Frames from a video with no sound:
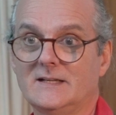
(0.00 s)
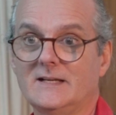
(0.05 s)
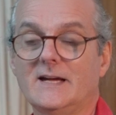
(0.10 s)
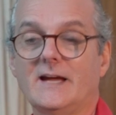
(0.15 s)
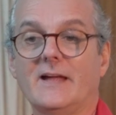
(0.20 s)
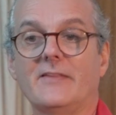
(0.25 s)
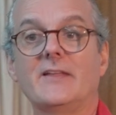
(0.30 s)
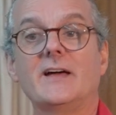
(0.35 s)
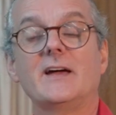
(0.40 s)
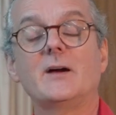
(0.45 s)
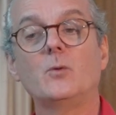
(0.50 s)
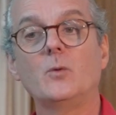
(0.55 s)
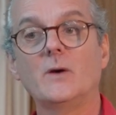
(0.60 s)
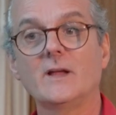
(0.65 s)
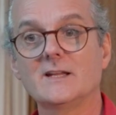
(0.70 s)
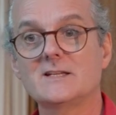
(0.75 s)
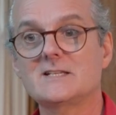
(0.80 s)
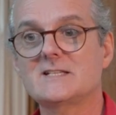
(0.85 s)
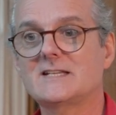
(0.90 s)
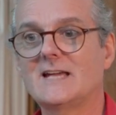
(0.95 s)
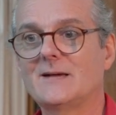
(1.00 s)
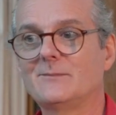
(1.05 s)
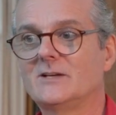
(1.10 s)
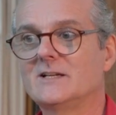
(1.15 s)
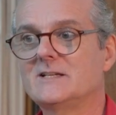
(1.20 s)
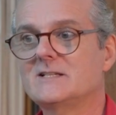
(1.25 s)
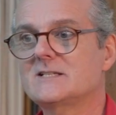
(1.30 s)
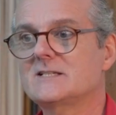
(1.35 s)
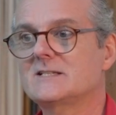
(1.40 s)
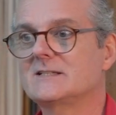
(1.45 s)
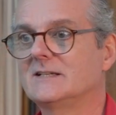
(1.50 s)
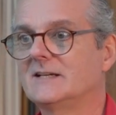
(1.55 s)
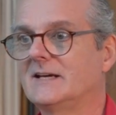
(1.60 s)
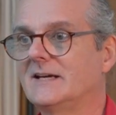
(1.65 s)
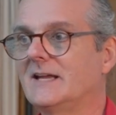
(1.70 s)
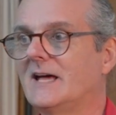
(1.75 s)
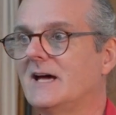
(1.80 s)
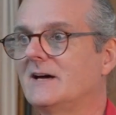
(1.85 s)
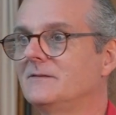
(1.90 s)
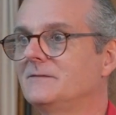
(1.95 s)
and they are well established
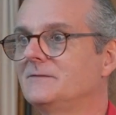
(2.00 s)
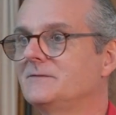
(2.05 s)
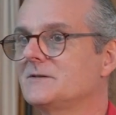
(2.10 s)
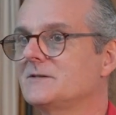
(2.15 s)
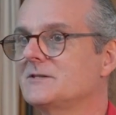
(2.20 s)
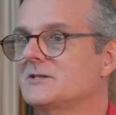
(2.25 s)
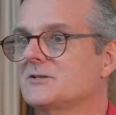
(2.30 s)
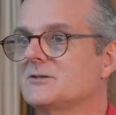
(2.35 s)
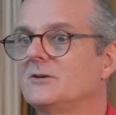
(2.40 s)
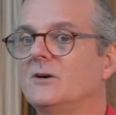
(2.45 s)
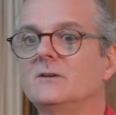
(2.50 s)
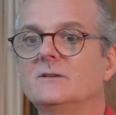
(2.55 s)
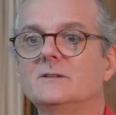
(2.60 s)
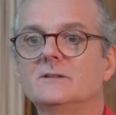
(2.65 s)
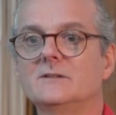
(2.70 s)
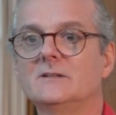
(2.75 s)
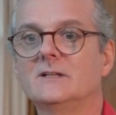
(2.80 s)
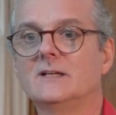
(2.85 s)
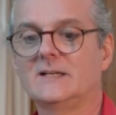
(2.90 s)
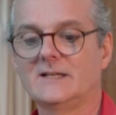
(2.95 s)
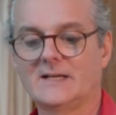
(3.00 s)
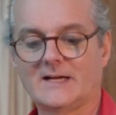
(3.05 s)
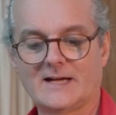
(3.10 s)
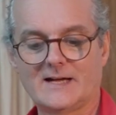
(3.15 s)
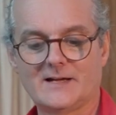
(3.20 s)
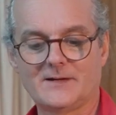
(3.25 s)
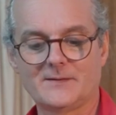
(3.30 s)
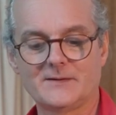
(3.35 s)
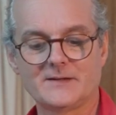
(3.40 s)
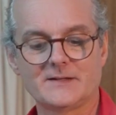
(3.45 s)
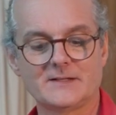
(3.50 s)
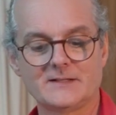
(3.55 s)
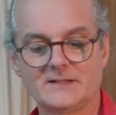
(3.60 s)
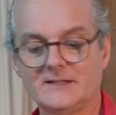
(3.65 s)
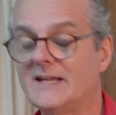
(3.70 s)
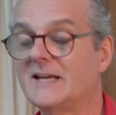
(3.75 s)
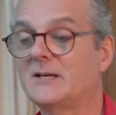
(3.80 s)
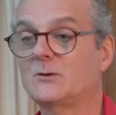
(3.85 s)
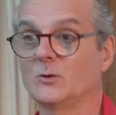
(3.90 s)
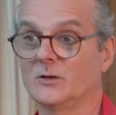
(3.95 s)
and have strong
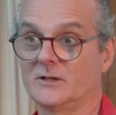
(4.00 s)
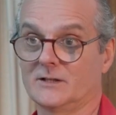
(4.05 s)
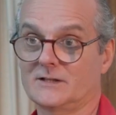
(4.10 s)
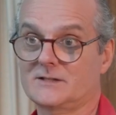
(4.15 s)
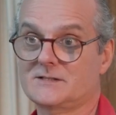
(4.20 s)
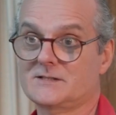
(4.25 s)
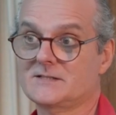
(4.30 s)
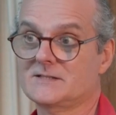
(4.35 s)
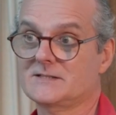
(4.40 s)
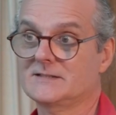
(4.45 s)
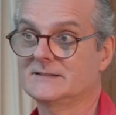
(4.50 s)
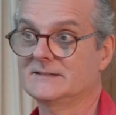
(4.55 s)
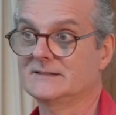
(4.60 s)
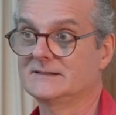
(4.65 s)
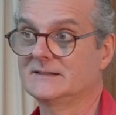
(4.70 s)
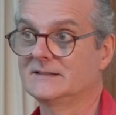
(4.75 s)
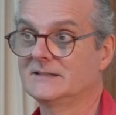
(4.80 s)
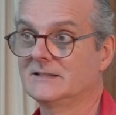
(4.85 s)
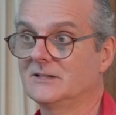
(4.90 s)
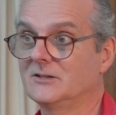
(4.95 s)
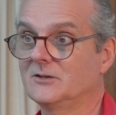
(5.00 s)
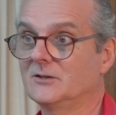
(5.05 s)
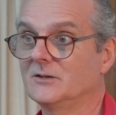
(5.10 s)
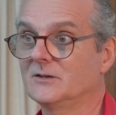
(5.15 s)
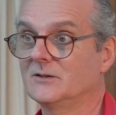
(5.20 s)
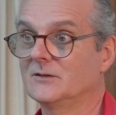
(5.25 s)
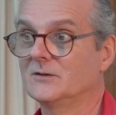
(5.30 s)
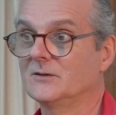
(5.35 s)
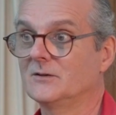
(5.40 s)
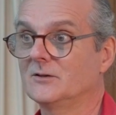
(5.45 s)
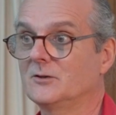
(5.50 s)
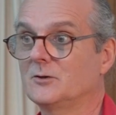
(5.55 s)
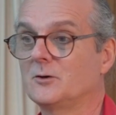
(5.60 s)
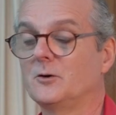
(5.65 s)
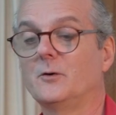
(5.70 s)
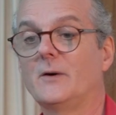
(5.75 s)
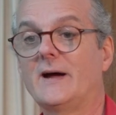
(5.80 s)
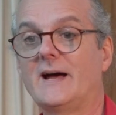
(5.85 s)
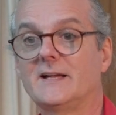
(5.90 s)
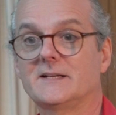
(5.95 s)
networks
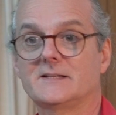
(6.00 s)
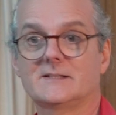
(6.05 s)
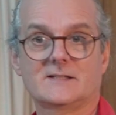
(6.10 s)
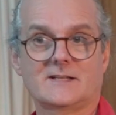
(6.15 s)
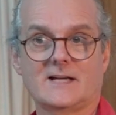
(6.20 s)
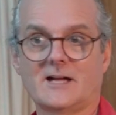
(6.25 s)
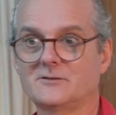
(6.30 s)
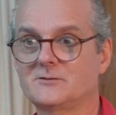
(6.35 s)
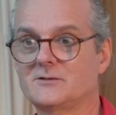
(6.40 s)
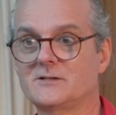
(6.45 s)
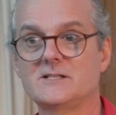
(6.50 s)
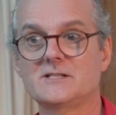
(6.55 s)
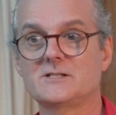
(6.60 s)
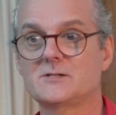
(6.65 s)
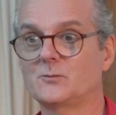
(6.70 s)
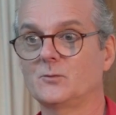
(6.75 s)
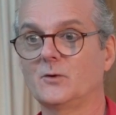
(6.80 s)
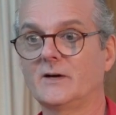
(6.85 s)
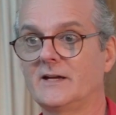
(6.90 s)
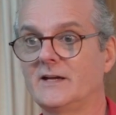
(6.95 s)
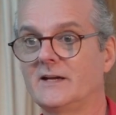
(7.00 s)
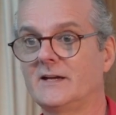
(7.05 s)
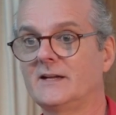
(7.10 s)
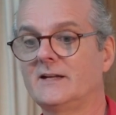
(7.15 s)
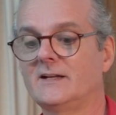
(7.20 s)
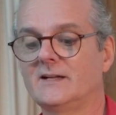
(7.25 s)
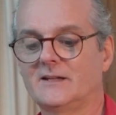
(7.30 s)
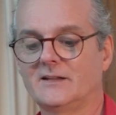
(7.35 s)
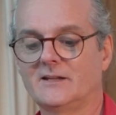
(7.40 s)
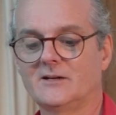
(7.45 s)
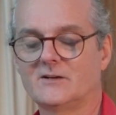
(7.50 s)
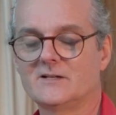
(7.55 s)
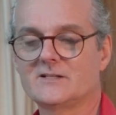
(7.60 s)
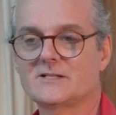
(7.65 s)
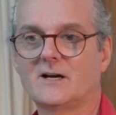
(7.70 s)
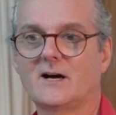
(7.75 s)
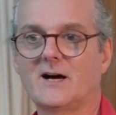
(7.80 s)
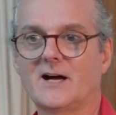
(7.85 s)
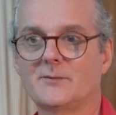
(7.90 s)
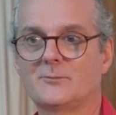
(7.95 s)
throughout countries where there is
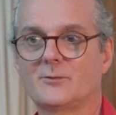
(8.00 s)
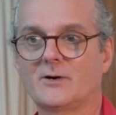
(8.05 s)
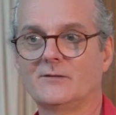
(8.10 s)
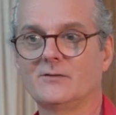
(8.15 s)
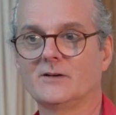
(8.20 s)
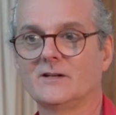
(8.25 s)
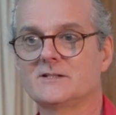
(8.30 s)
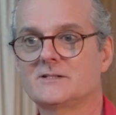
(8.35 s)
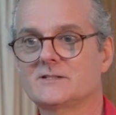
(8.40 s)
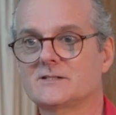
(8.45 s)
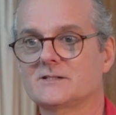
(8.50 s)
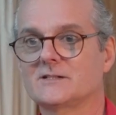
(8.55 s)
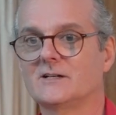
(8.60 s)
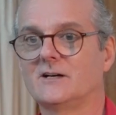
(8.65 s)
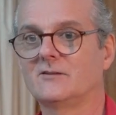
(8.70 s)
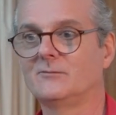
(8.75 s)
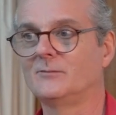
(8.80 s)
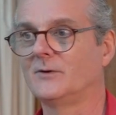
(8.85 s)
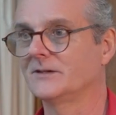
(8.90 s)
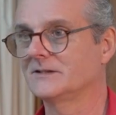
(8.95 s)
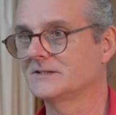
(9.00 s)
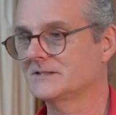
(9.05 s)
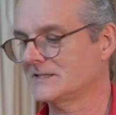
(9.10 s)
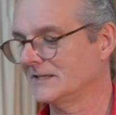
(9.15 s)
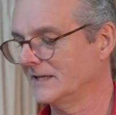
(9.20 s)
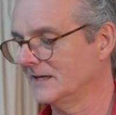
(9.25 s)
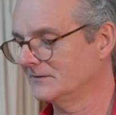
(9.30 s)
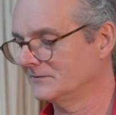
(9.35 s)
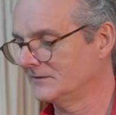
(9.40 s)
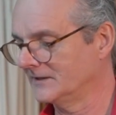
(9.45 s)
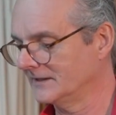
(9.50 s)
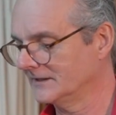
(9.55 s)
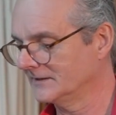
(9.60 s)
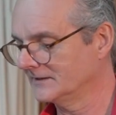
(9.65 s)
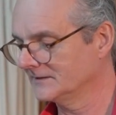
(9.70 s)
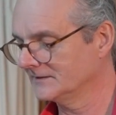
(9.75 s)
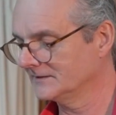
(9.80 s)
a high prevalence of modern slavery.